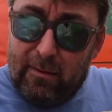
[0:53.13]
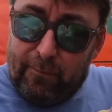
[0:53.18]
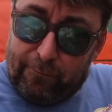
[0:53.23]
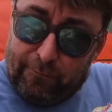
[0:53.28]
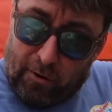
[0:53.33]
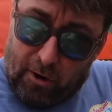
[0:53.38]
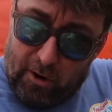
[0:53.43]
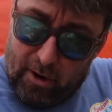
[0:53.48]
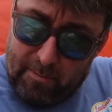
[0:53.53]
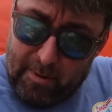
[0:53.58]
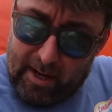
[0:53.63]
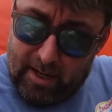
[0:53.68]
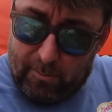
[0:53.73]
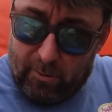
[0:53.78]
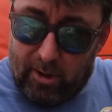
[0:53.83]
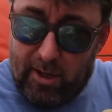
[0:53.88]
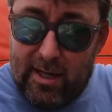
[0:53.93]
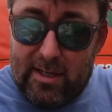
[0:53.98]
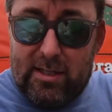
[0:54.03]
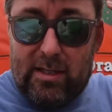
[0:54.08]
farm
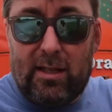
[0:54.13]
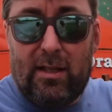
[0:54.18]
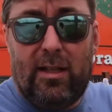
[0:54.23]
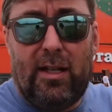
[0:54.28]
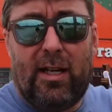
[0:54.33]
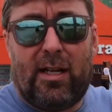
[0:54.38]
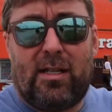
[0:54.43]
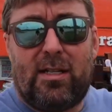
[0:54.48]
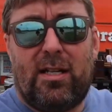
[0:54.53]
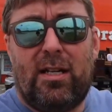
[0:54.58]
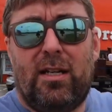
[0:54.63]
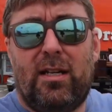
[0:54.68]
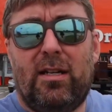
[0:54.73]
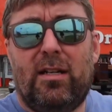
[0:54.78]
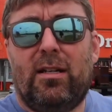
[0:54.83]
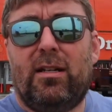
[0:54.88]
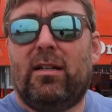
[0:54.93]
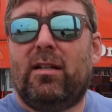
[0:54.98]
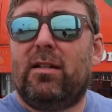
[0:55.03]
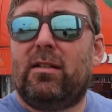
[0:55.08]
animal has licked
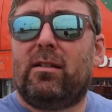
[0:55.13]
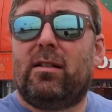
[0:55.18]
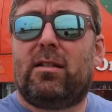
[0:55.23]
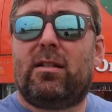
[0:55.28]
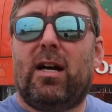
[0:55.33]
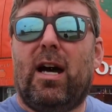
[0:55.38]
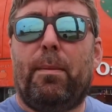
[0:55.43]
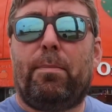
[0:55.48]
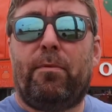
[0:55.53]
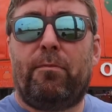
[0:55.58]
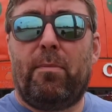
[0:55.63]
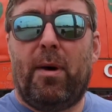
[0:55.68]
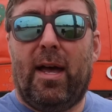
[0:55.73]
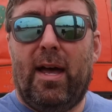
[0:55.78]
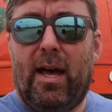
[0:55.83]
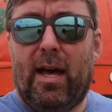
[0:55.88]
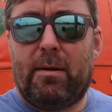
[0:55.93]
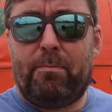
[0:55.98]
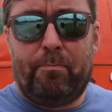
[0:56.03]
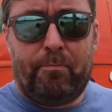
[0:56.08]
the top of my
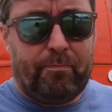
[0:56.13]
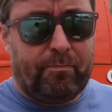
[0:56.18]
head.